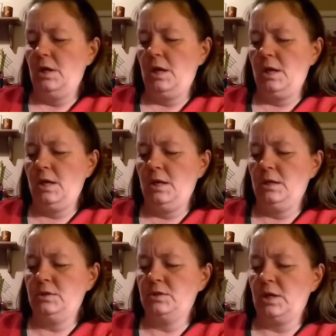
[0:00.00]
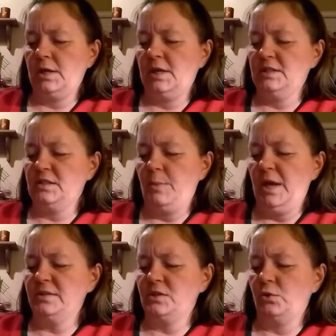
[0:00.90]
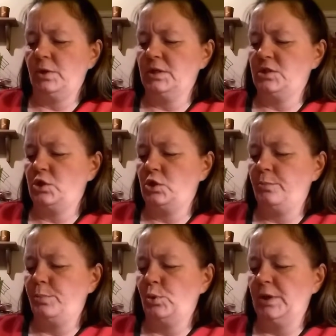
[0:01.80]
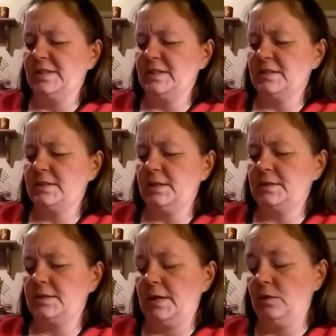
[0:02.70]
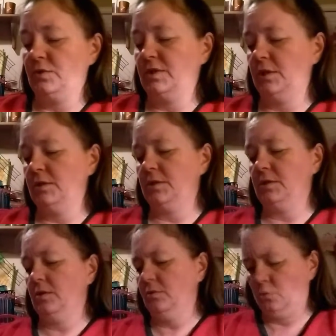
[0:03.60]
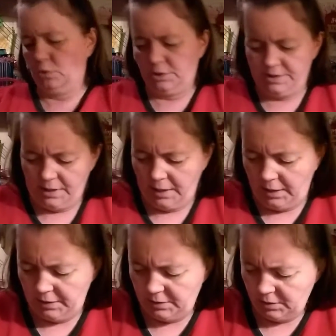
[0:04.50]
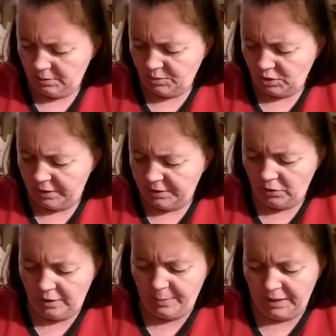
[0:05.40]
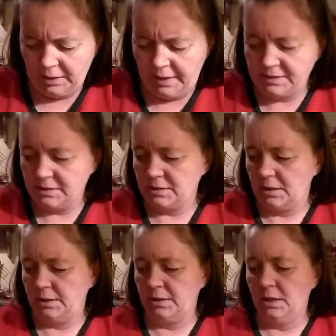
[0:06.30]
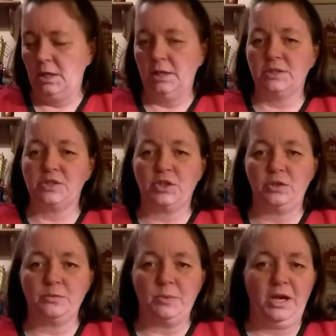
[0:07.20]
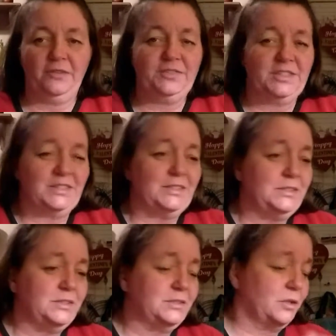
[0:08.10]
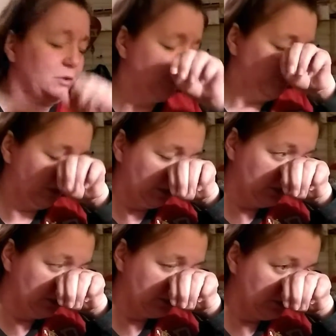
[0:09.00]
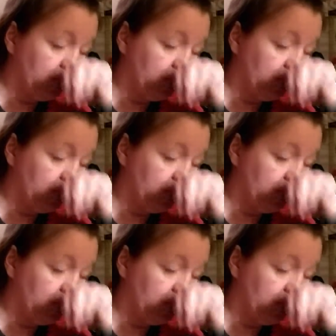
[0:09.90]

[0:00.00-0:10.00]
And I guess the bath soak is 2.6 ounces. Or is that 8? I'm sorry, I don't have my glasses on. Excuse me, I have to sneeze. Oh my goodness.